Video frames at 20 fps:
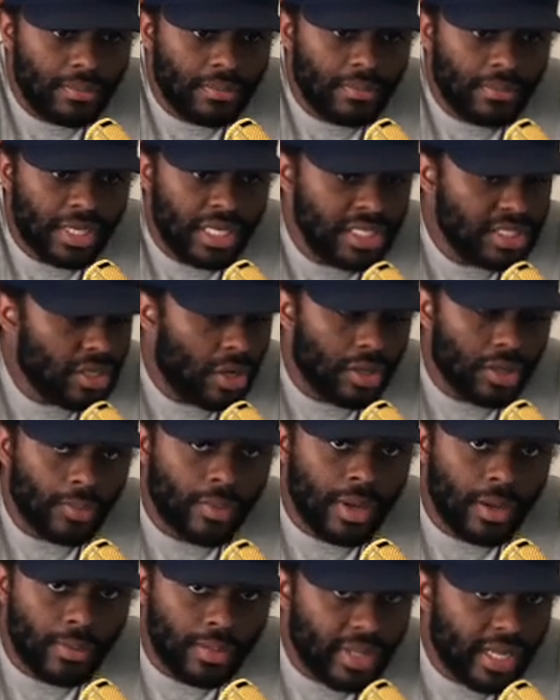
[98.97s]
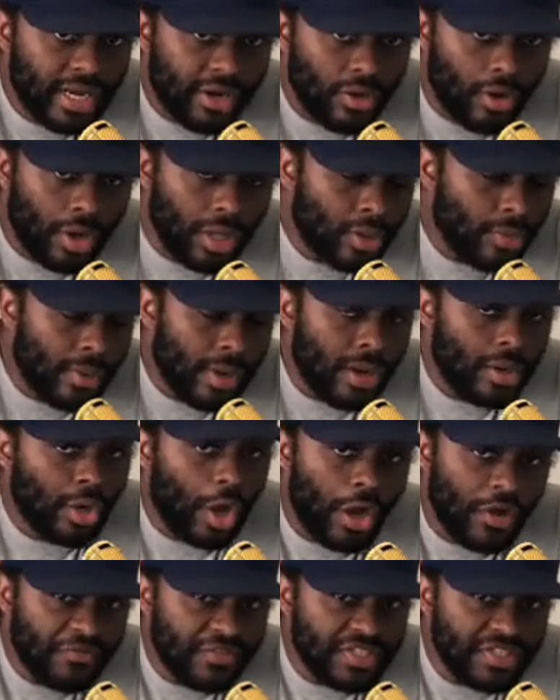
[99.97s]
He's an all-around player, all-around
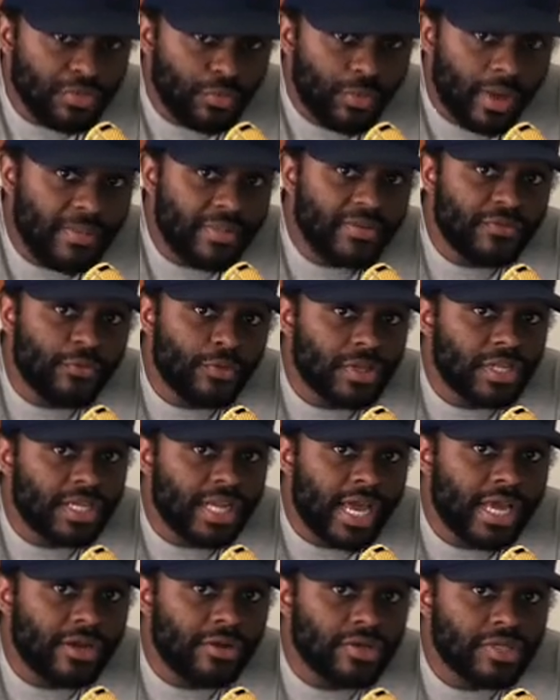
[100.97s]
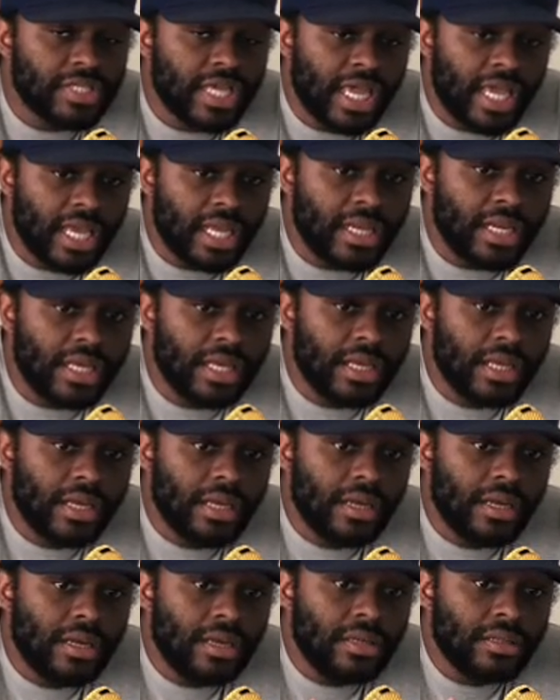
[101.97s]
offensive weapon for the Niners. And
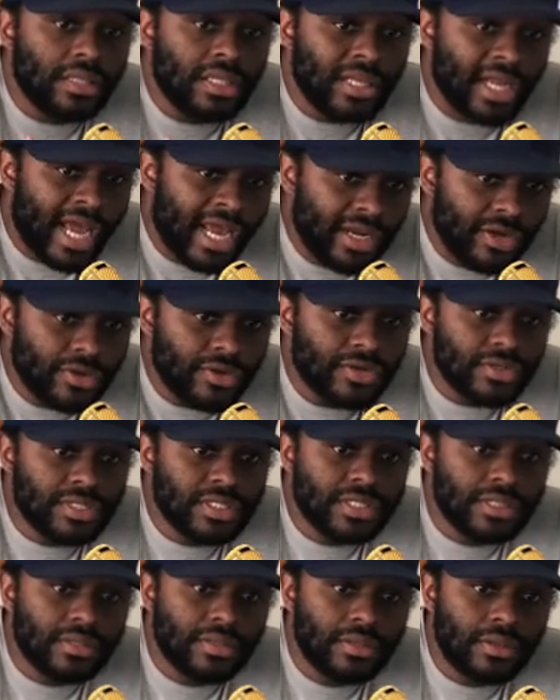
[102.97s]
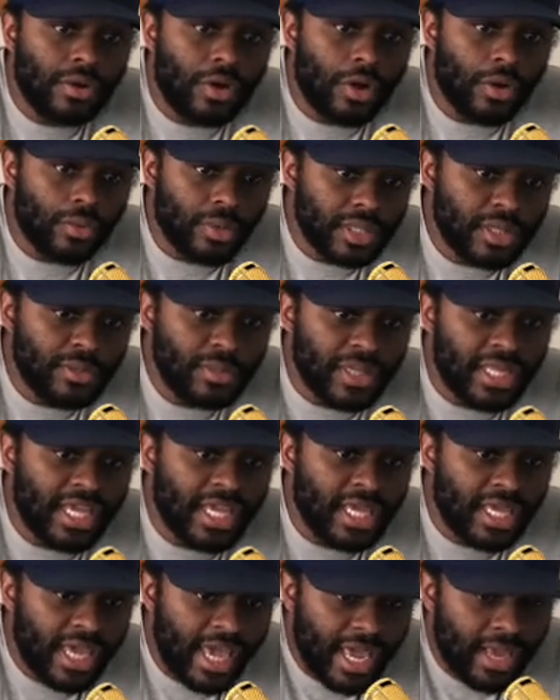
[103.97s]
the Niners are really
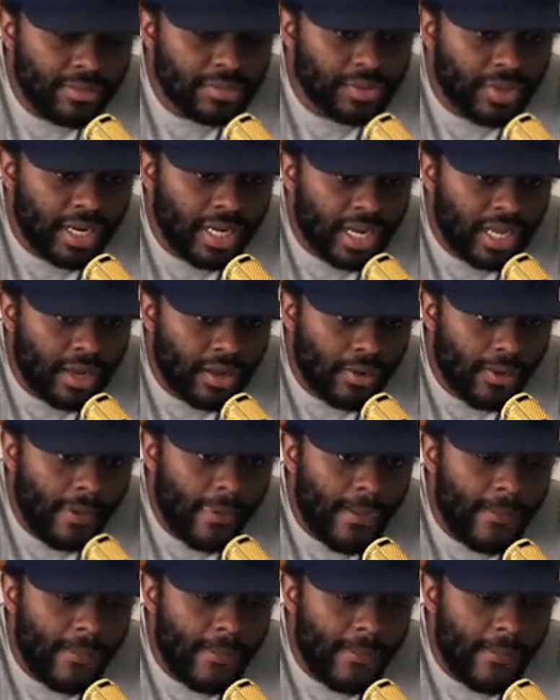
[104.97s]
playing games right now.